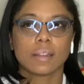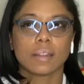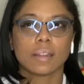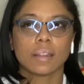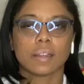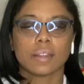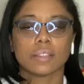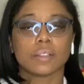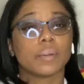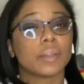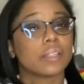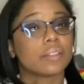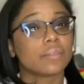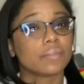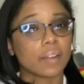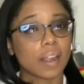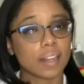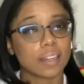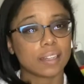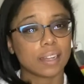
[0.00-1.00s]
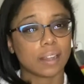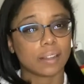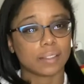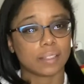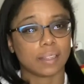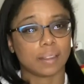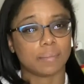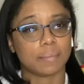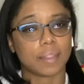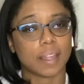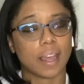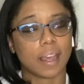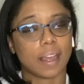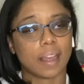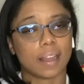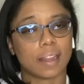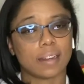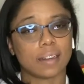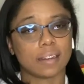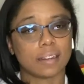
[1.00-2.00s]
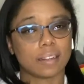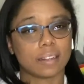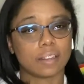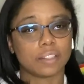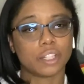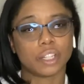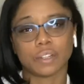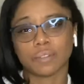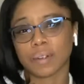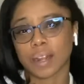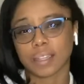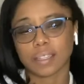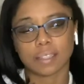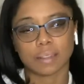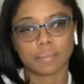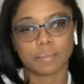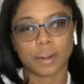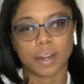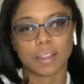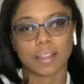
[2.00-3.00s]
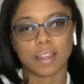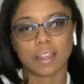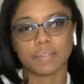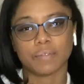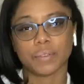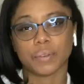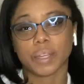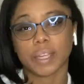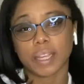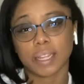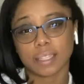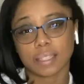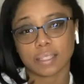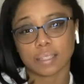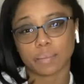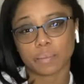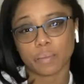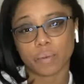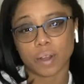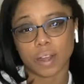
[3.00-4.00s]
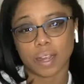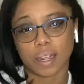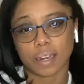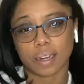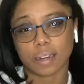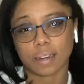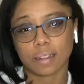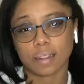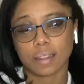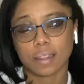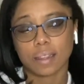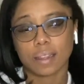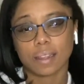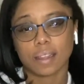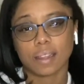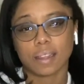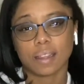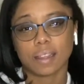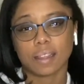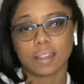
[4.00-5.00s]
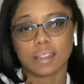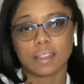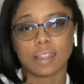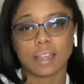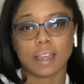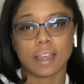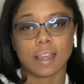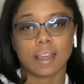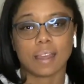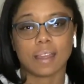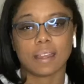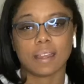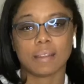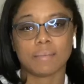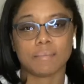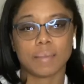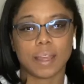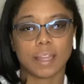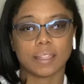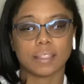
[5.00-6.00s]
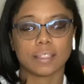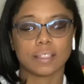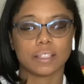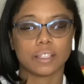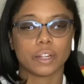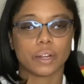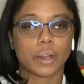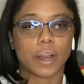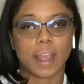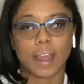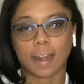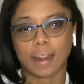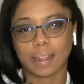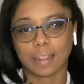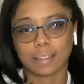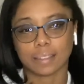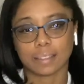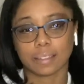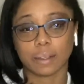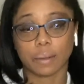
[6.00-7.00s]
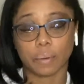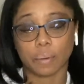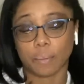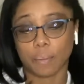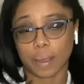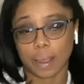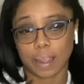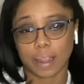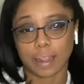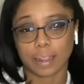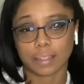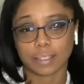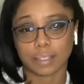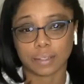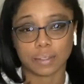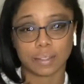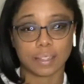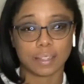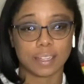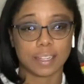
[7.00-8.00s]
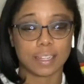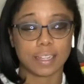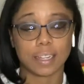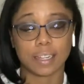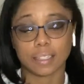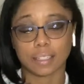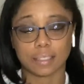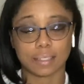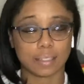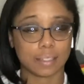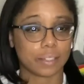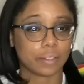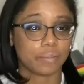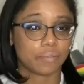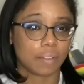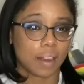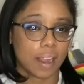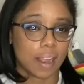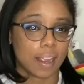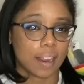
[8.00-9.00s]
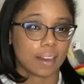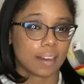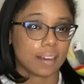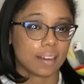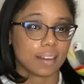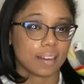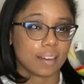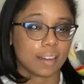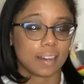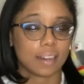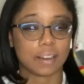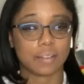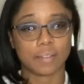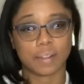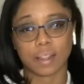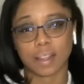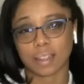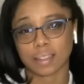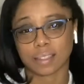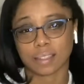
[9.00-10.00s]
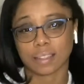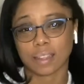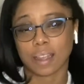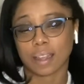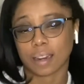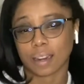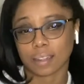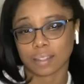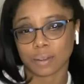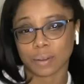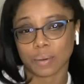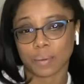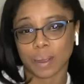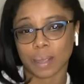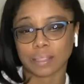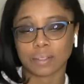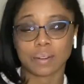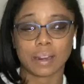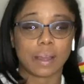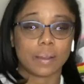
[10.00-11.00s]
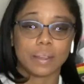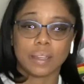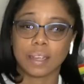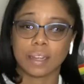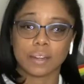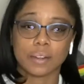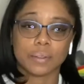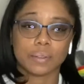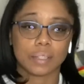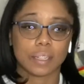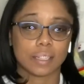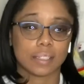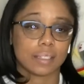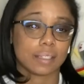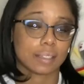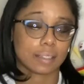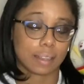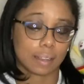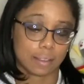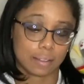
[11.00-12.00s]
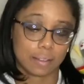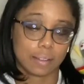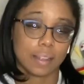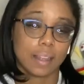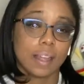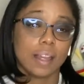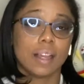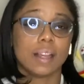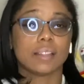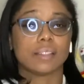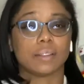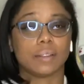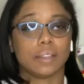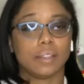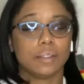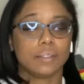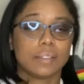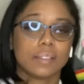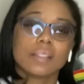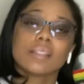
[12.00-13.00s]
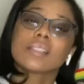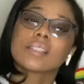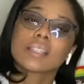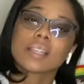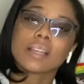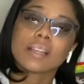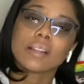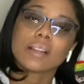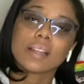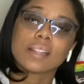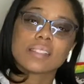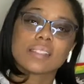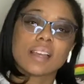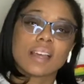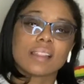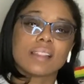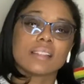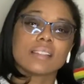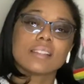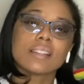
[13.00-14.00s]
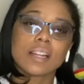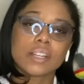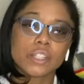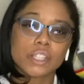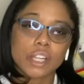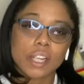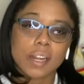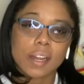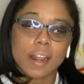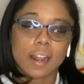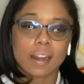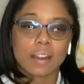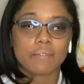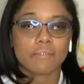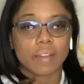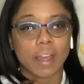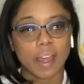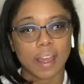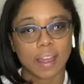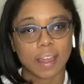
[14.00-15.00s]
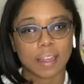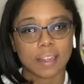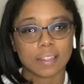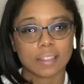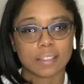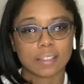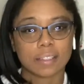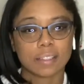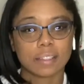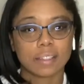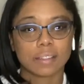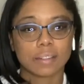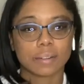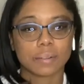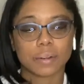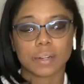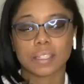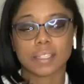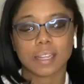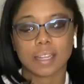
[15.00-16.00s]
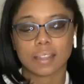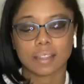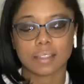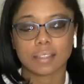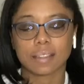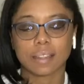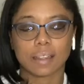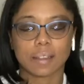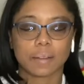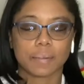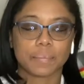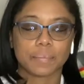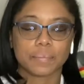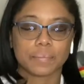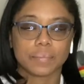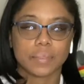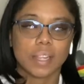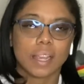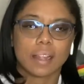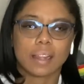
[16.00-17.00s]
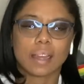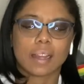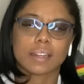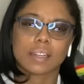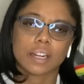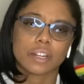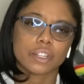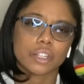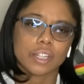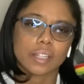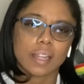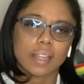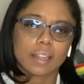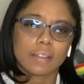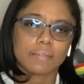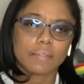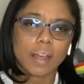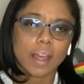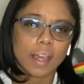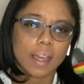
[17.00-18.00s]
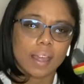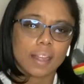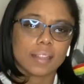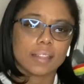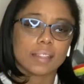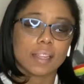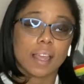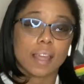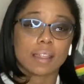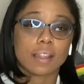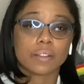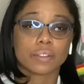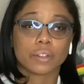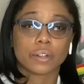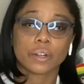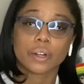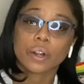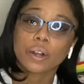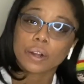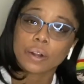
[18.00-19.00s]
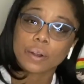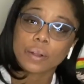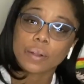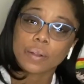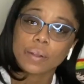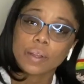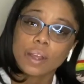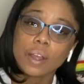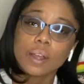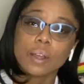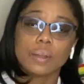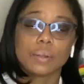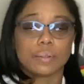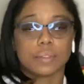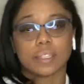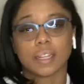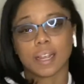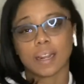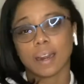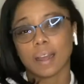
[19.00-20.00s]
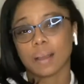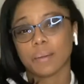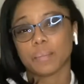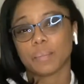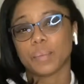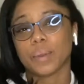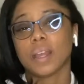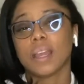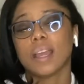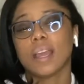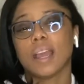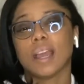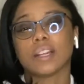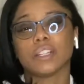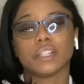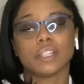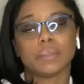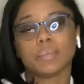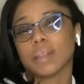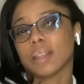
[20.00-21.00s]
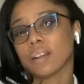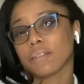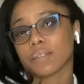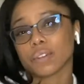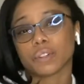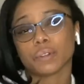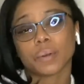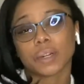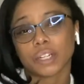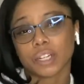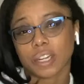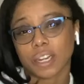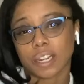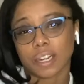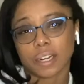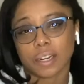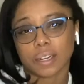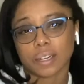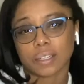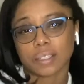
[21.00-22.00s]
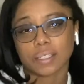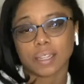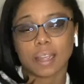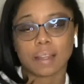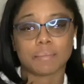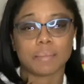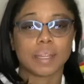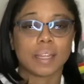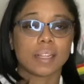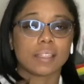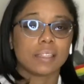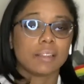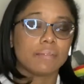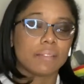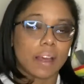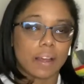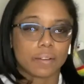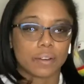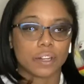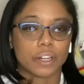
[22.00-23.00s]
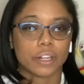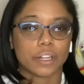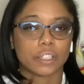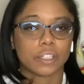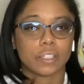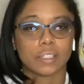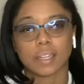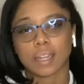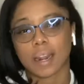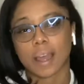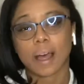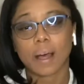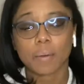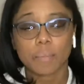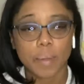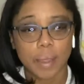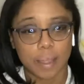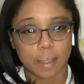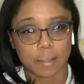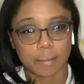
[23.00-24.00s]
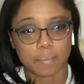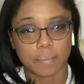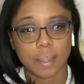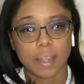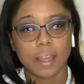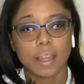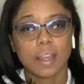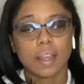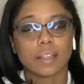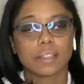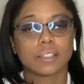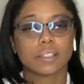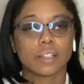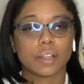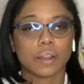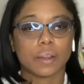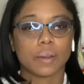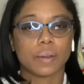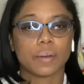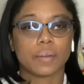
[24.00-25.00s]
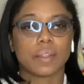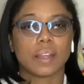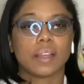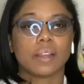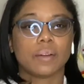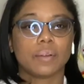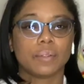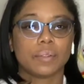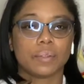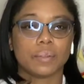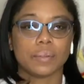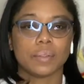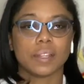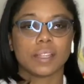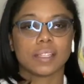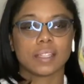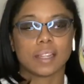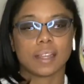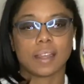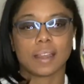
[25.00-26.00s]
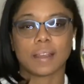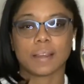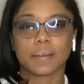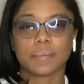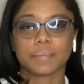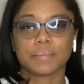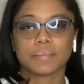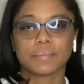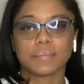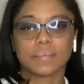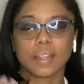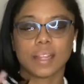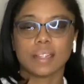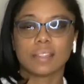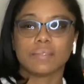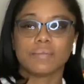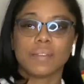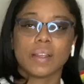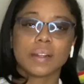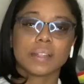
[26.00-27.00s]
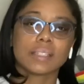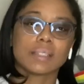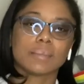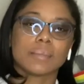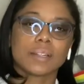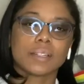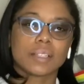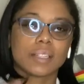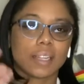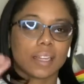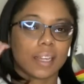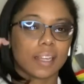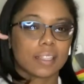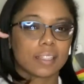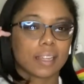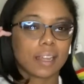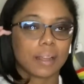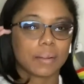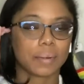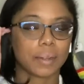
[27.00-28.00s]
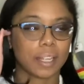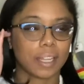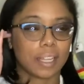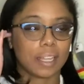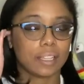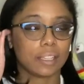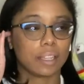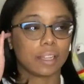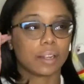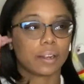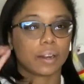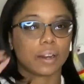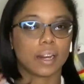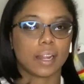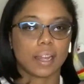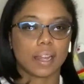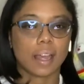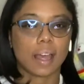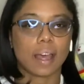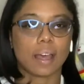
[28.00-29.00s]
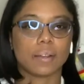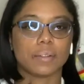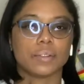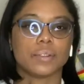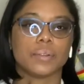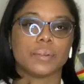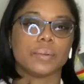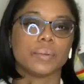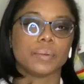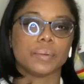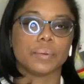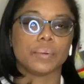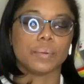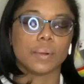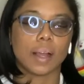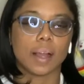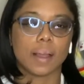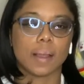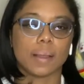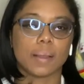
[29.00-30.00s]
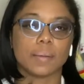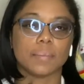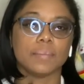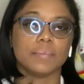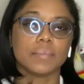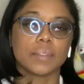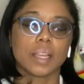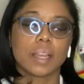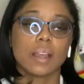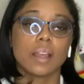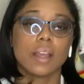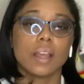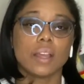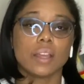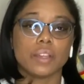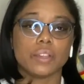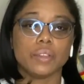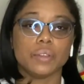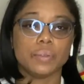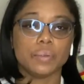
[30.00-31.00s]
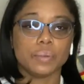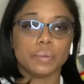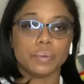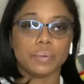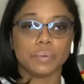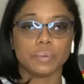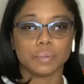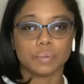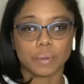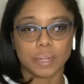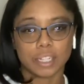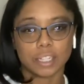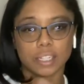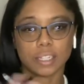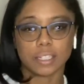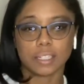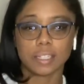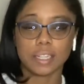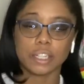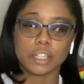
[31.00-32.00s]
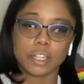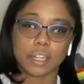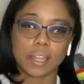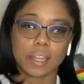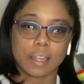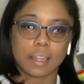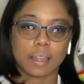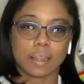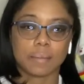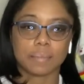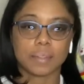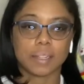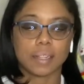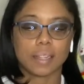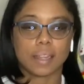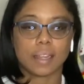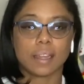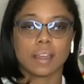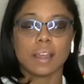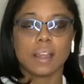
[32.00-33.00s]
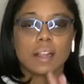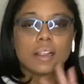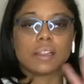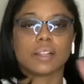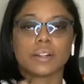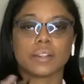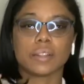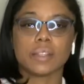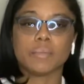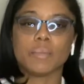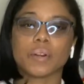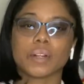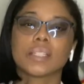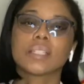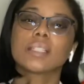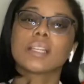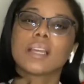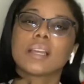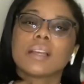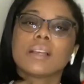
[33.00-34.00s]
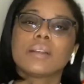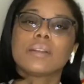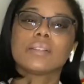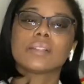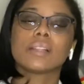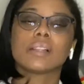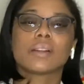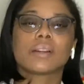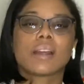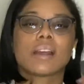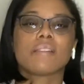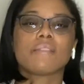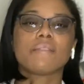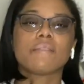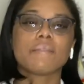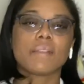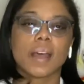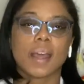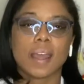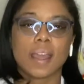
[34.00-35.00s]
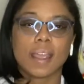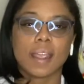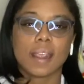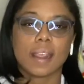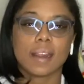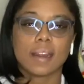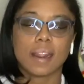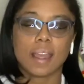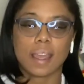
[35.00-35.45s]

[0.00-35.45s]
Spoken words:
so his friend tells him that she read somewhere that if you kiss someone, that it makes your headaches go away. So he kisses his friend and he realizes headaches go away, so now he can use his skill. So he uses his skill inside this dungeon, and he finds, or inside this like a dungeon that he finds, and there's a girl who's tied up, and she's been there for 200 years, and because he found her, she's gonna help him. So they go through this, like, it's very similar to like isekai, where like he's learning how to use what she's teaching him to like learn more skills and learn how to fight,